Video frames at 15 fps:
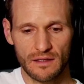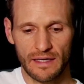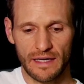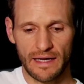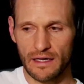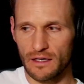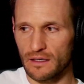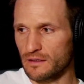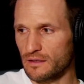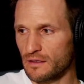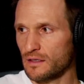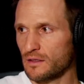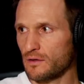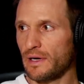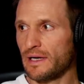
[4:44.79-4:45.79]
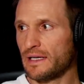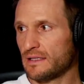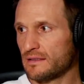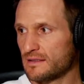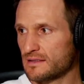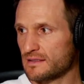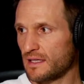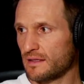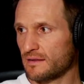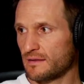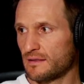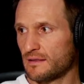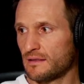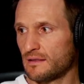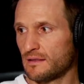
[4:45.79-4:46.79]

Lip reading: and gradient descent